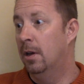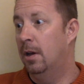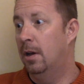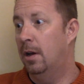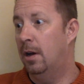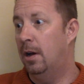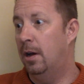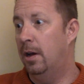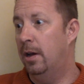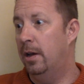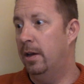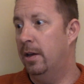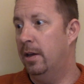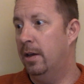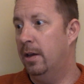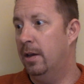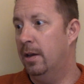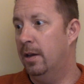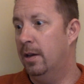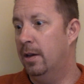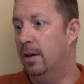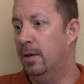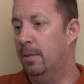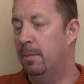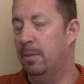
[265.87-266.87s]
I
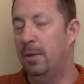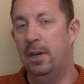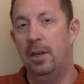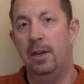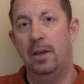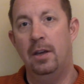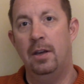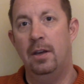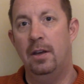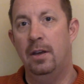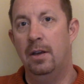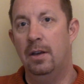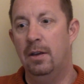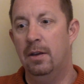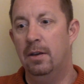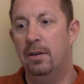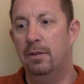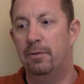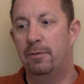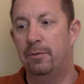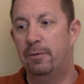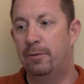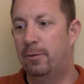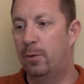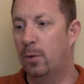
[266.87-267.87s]
am a
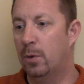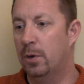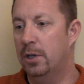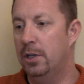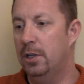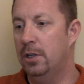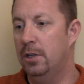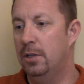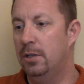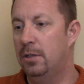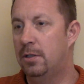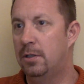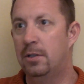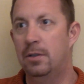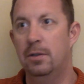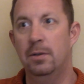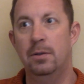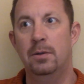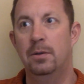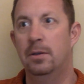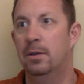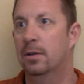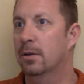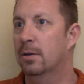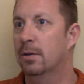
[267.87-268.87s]

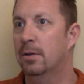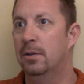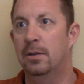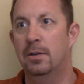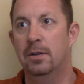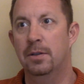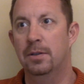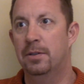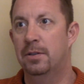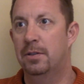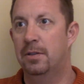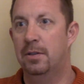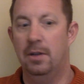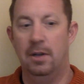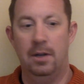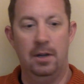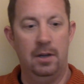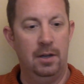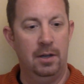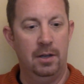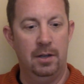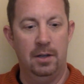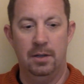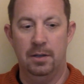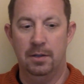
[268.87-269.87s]
42-year-old
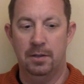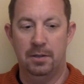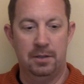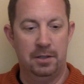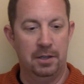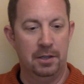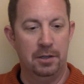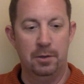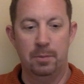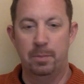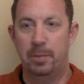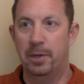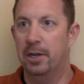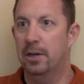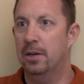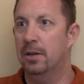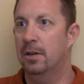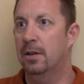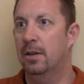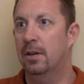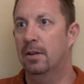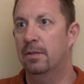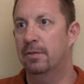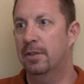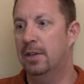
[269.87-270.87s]
single
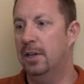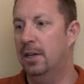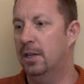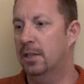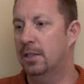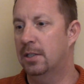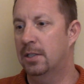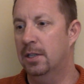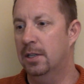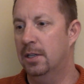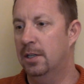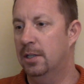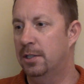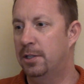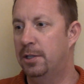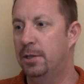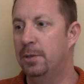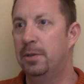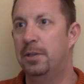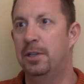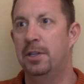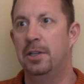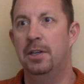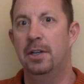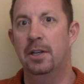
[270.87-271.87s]
parent. I've got 2
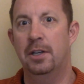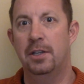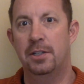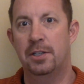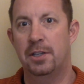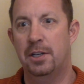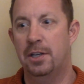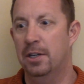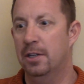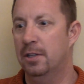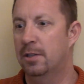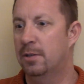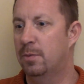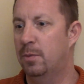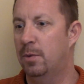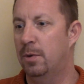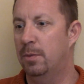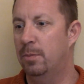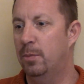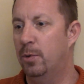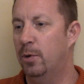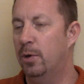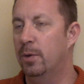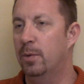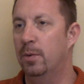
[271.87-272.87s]
teenage kids,
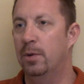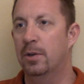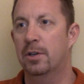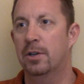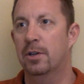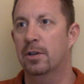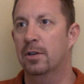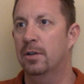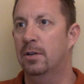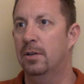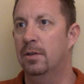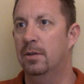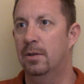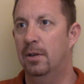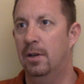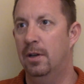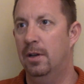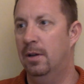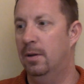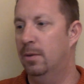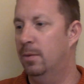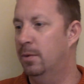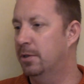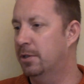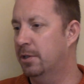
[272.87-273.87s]
1 boy, 1 girl.
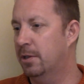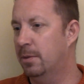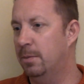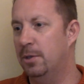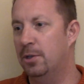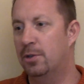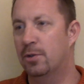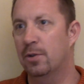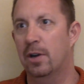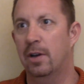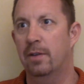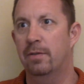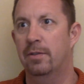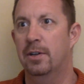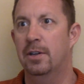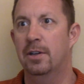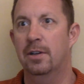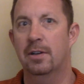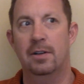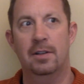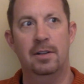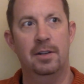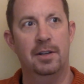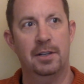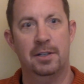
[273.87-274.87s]
One's going to be driving here
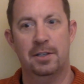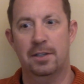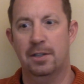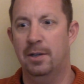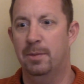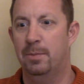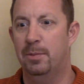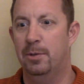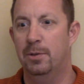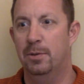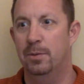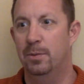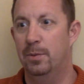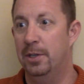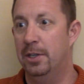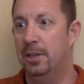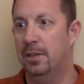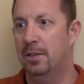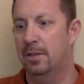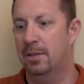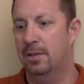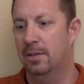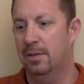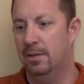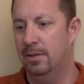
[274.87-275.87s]
in the next couple of
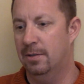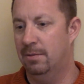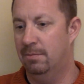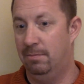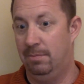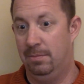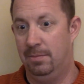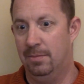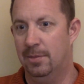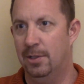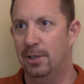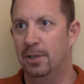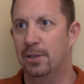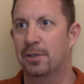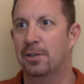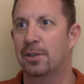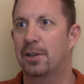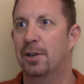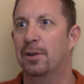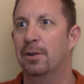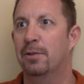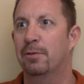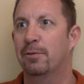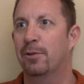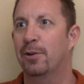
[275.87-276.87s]
weeks. A little
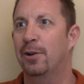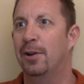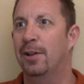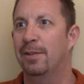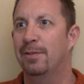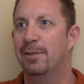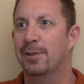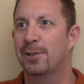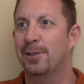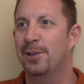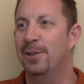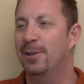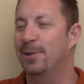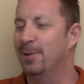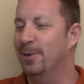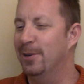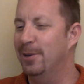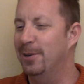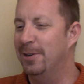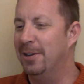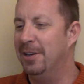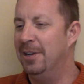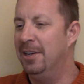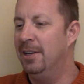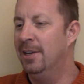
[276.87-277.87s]
scary for all of us on the
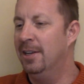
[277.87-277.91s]
road.